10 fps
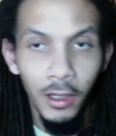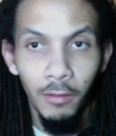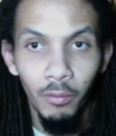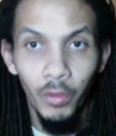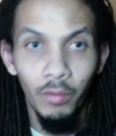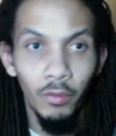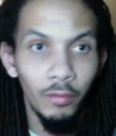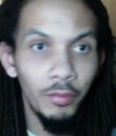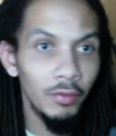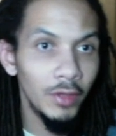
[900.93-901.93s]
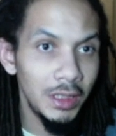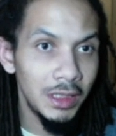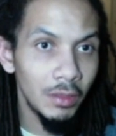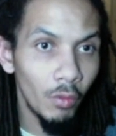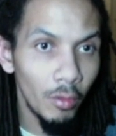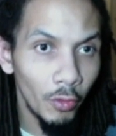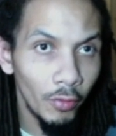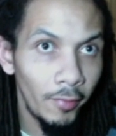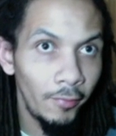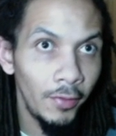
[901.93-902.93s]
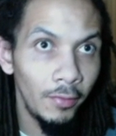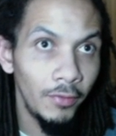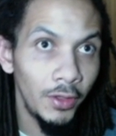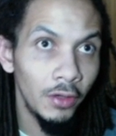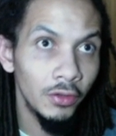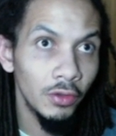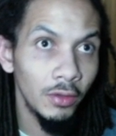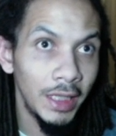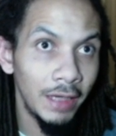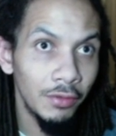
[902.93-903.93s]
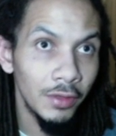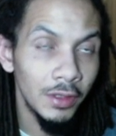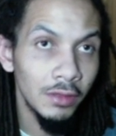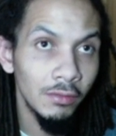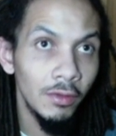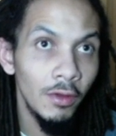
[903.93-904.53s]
We will be releasing one more video shortly after this one